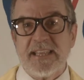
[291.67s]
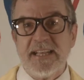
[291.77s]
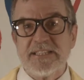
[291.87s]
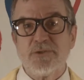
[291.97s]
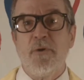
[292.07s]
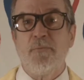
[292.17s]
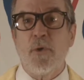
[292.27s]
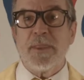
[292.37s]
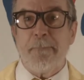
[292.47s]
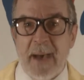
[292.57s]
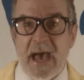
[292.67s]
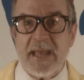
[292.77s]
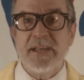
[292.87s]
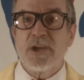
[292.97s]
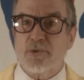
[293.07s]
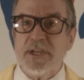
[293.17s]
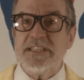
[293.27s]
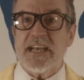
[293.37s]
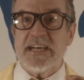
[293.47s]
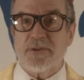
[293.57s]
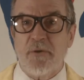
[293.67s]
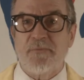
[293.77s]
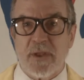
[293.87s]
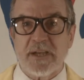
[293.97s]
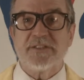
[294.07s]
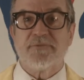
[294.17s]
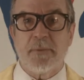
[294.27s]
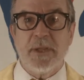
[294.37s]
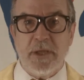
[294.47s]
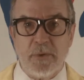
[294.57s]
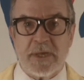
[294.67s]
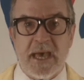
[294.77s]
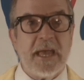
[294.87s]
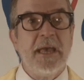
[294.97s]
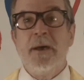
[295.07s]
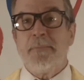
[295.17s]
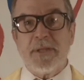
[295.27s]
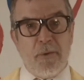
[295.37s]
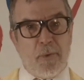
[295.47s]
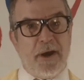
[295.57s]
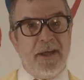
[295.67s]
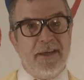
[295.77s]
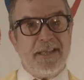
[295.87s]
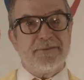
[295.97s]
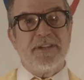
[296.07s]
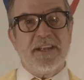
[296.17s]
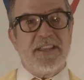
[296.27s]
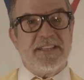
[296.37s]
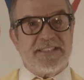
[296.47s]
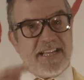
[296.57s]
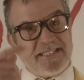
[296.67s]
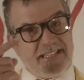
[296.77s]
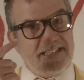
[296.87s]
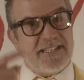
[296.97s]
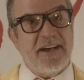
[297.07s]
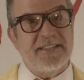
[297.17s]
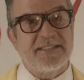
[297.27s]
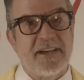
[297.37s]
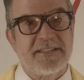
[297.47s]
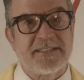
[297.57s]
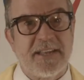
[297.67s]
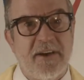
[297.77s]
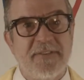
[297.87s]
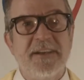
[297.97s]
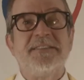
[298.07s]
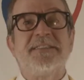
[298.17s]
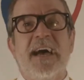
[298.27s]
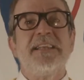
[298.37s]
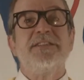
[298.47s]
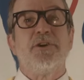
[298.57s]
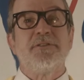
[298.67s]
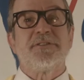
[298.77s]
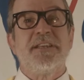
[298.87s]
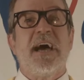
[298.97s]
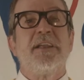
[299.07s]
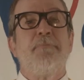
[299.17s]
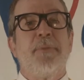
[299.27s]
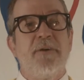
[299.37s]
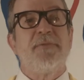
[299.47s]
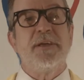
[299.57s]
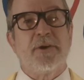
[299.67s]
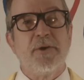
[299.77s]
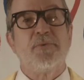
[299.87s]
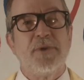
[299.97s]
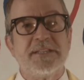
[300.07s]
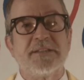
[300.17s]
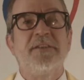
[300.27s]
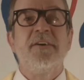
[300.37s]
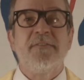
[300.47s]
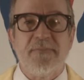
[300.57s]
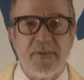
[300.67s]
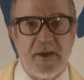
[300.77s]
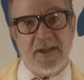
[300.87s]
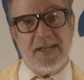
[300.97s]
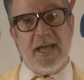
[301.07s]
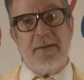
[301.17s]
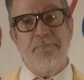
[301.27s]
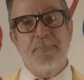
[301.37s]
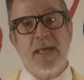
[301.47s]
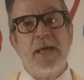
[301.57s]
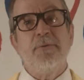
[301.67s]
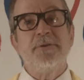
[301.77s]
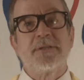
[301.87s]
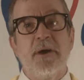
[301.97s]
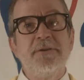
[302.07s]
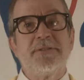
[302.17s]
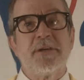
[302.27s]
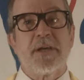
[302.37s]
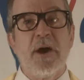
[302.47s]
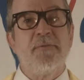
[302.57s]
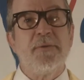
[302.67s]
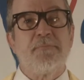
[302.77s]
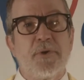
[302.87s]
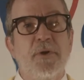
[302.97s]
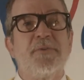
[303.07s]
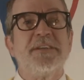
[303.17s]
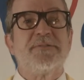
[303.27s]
this to avoid the ban Greece has on flights from the UK. But don't worry, there's none of this testing his eyesight stuff. Daddy Johnson had a perfectly good reason for flying there. He was going to COVID-proof his